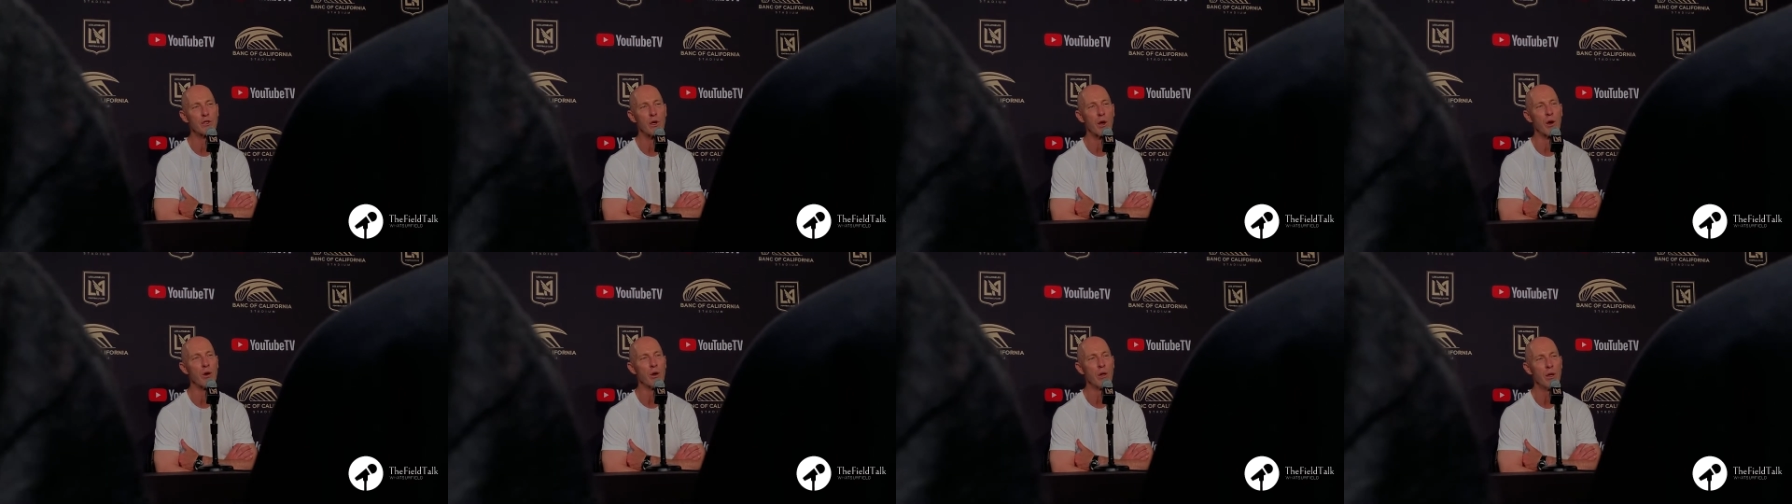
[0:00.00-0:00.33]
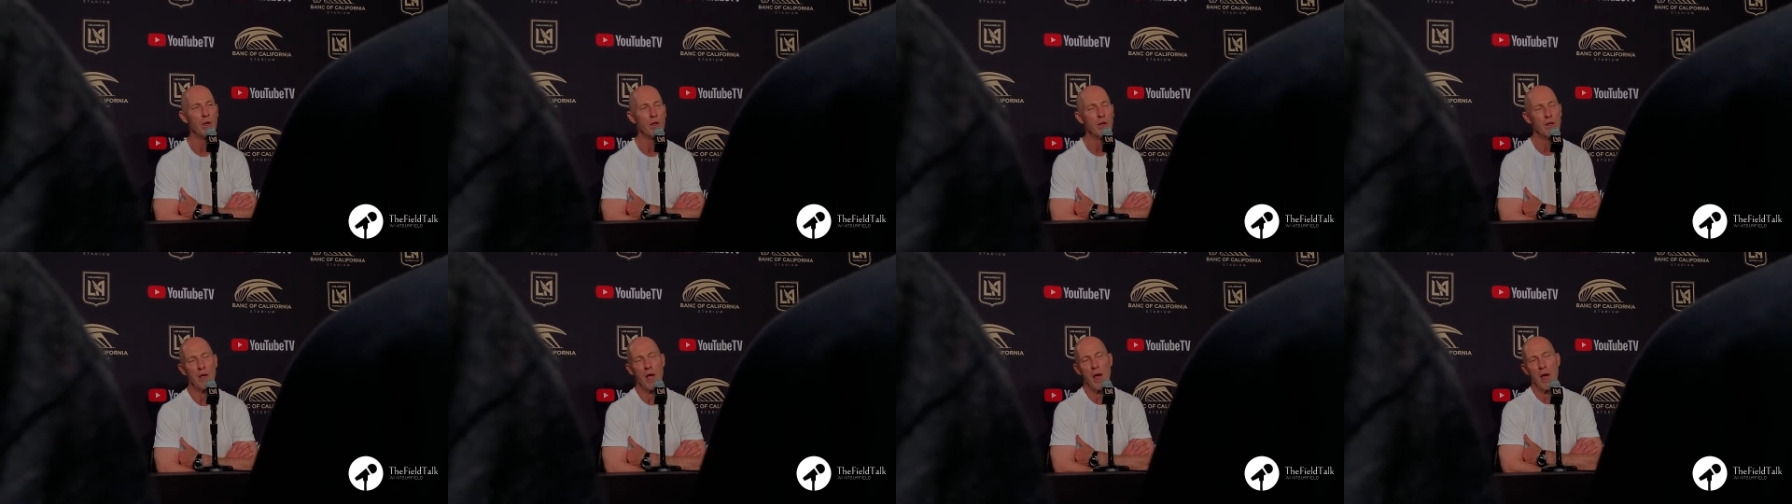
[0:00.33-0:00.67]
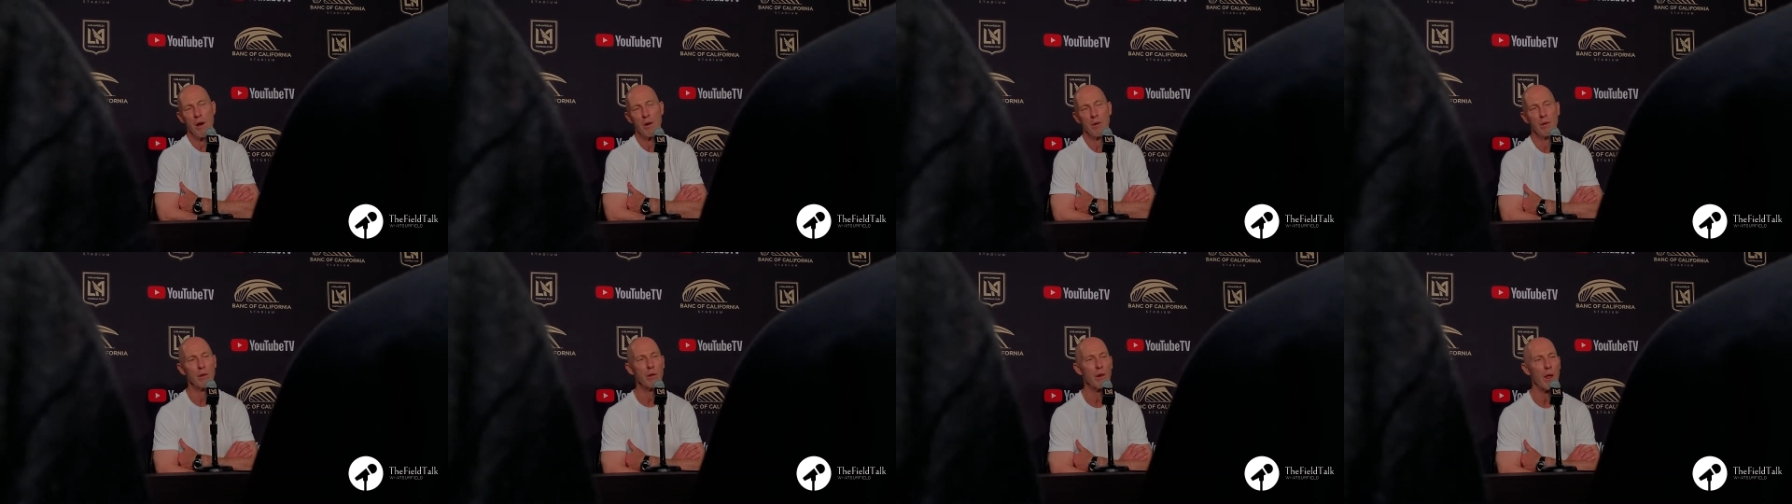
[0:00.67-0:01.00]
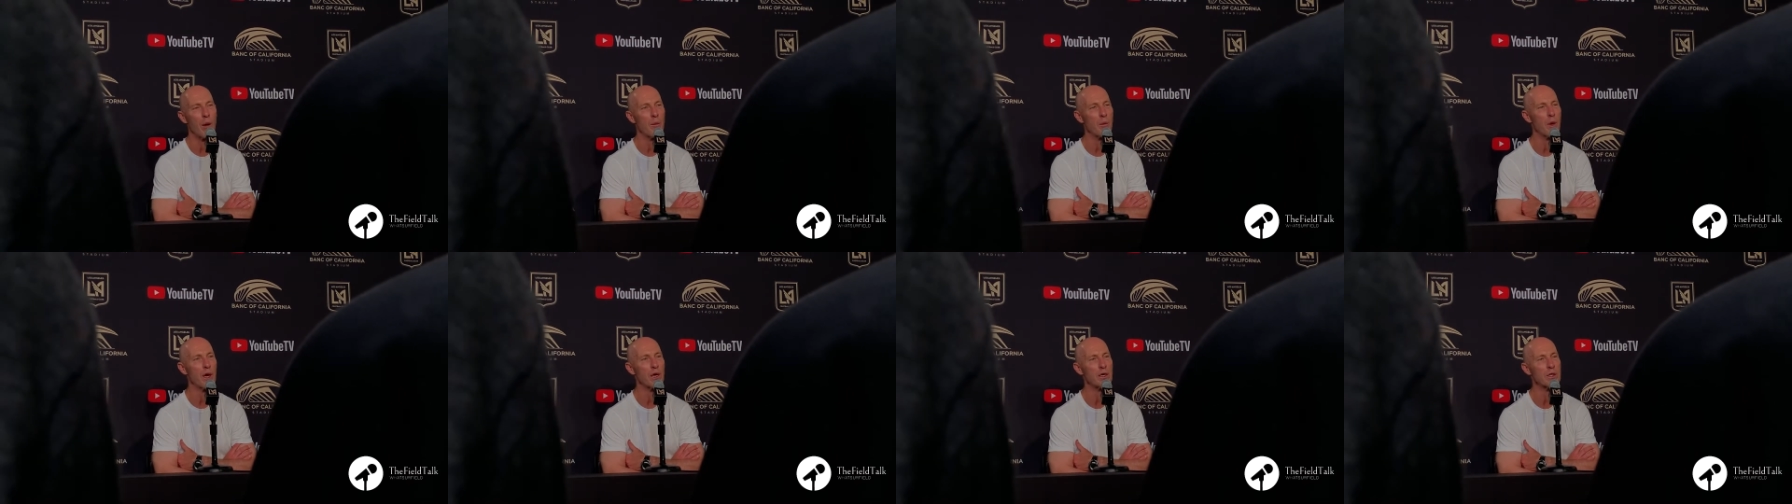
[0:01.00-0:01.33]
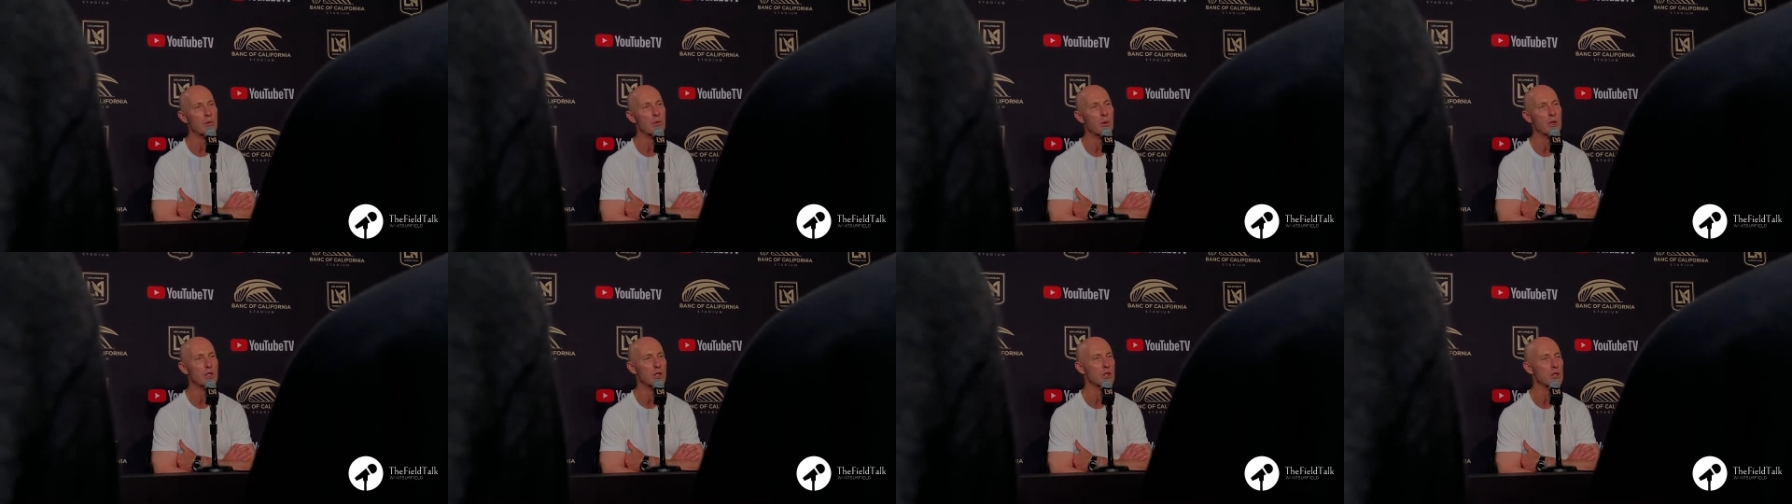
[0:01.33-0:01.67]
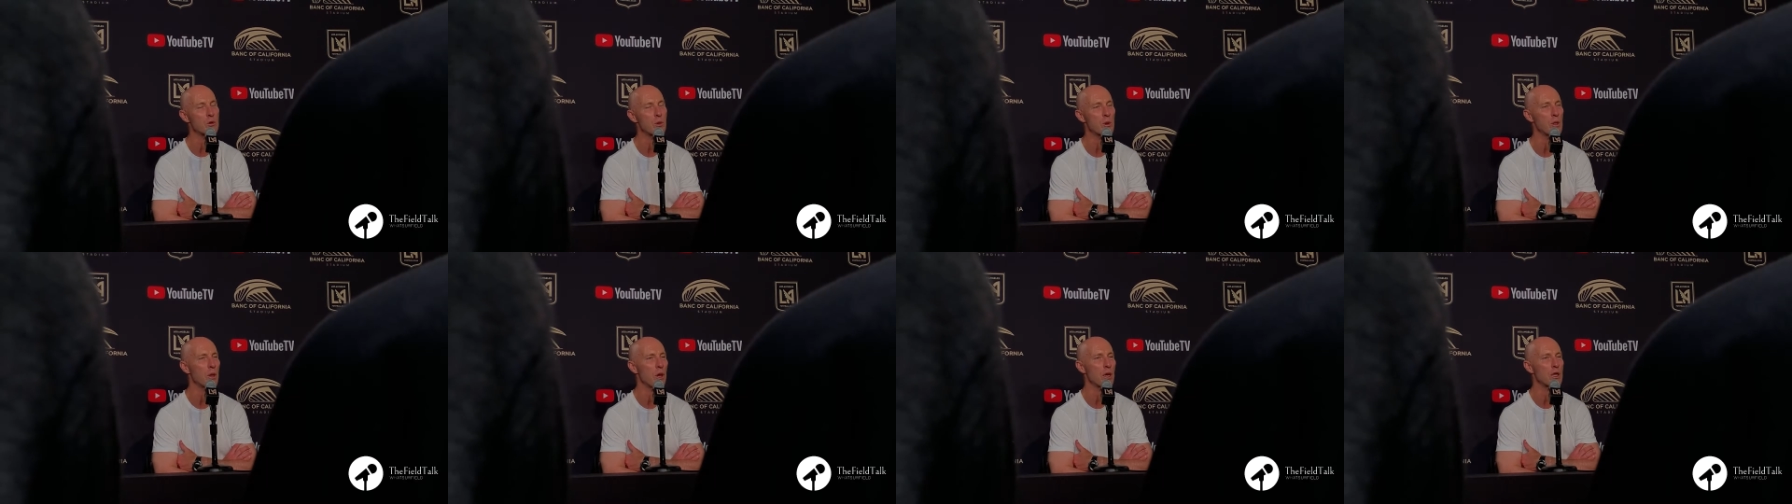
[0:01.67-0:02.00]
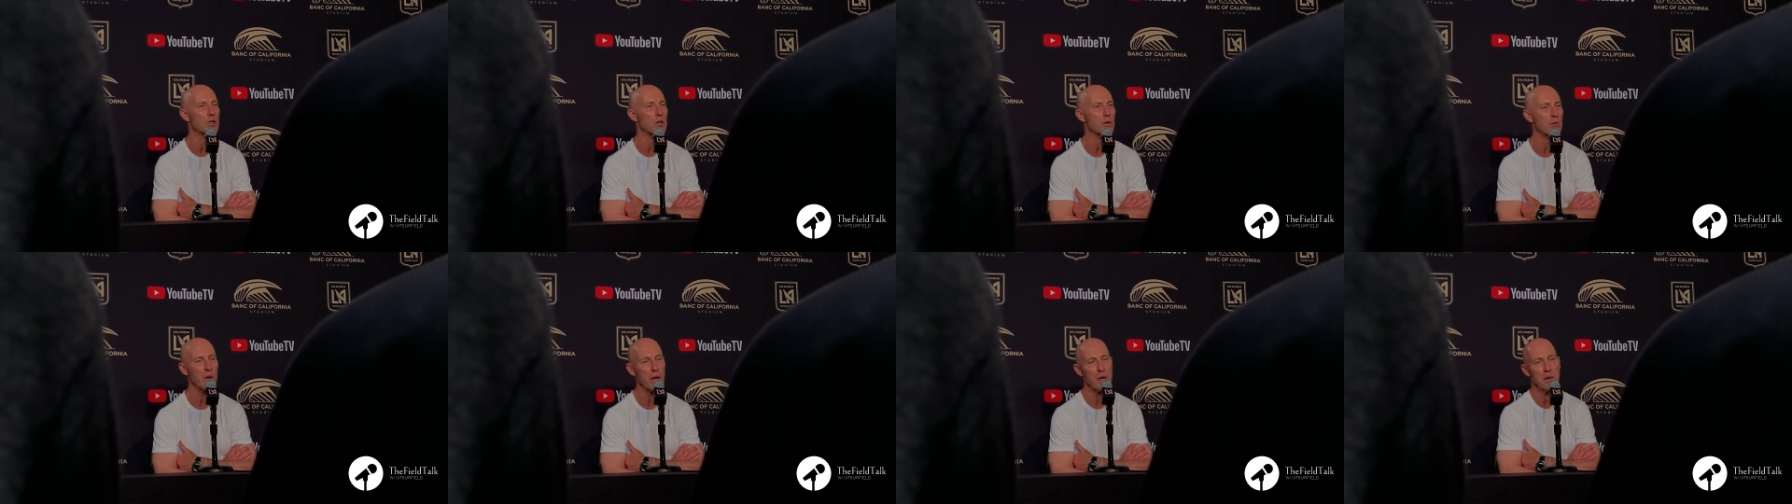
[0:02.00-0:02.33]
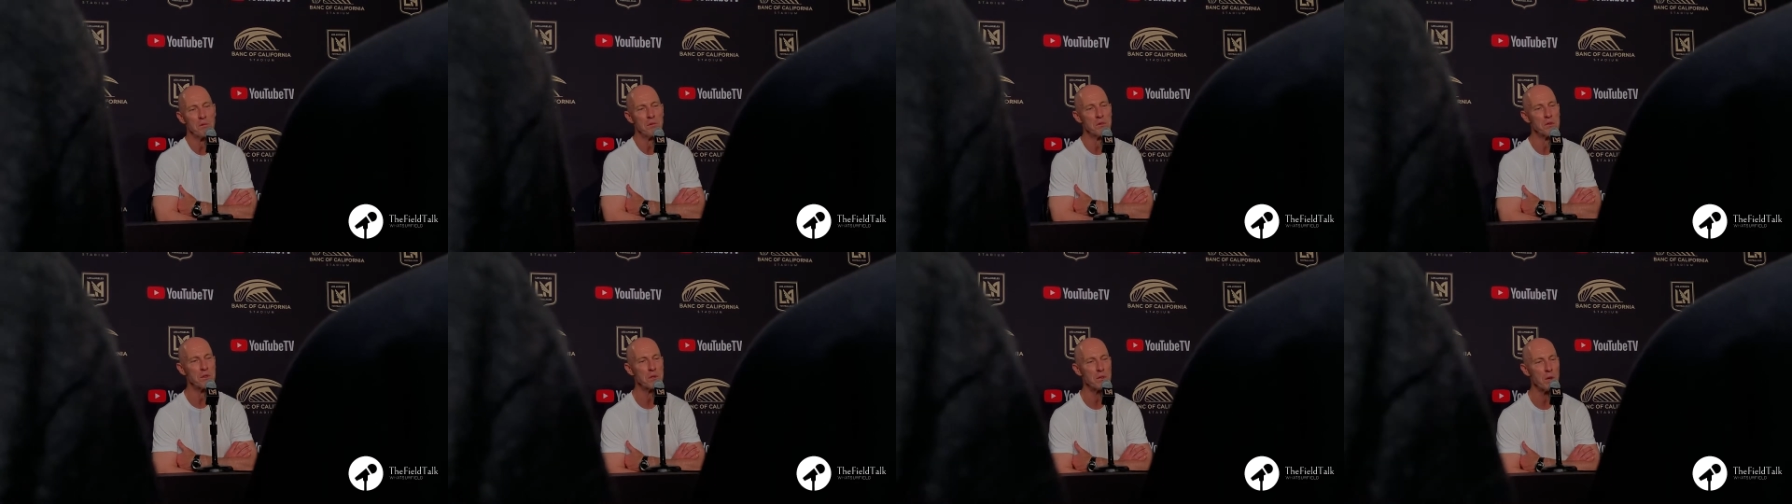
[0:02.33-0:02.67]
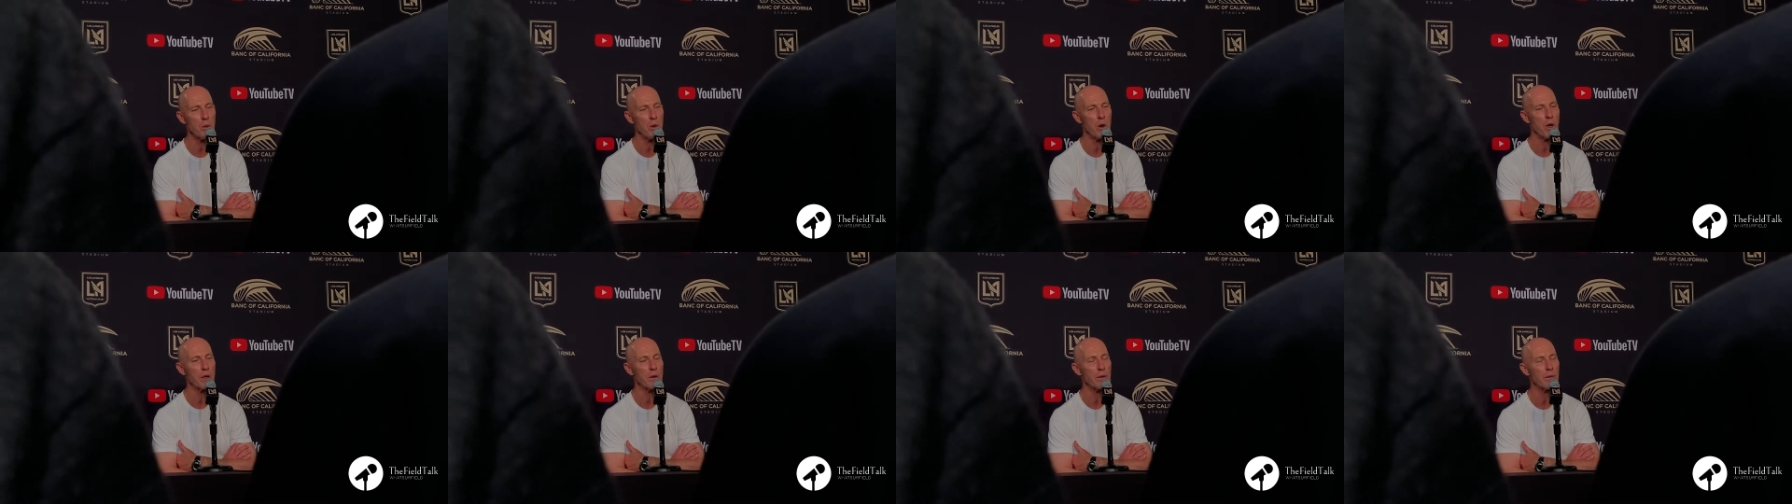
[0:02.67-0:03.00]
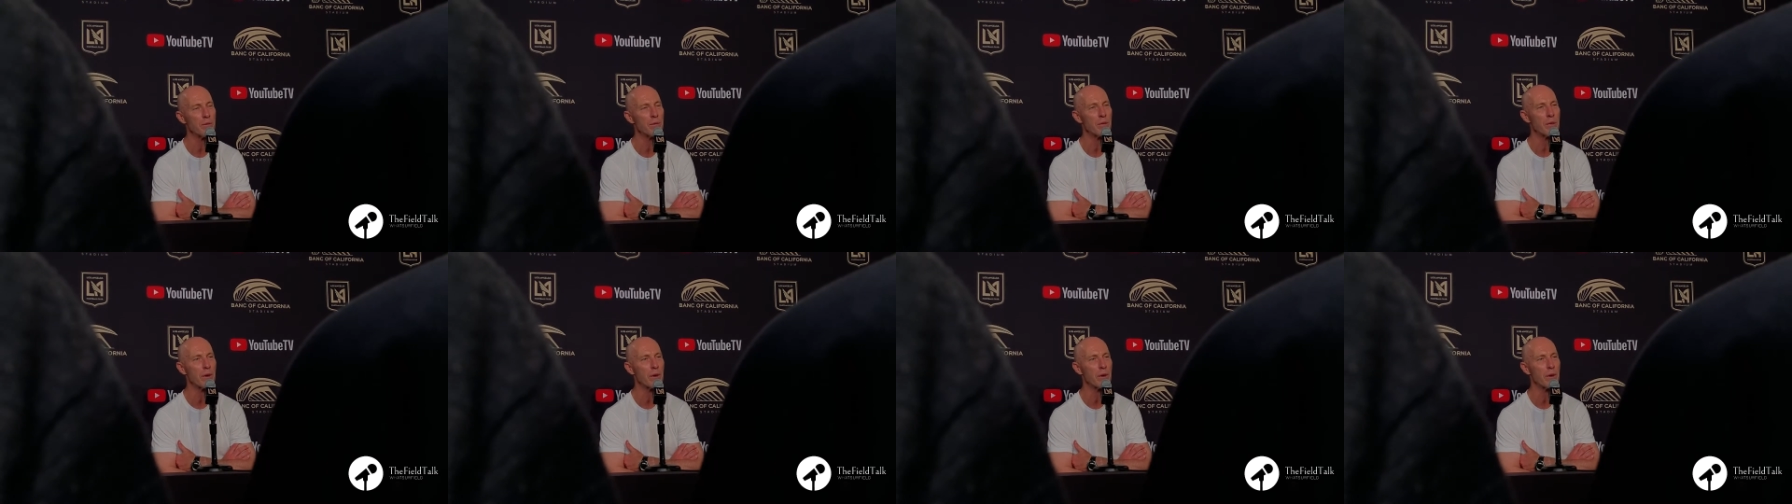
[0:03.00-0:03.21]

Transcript: So yeah, I mean, as much as we lost some games, so what?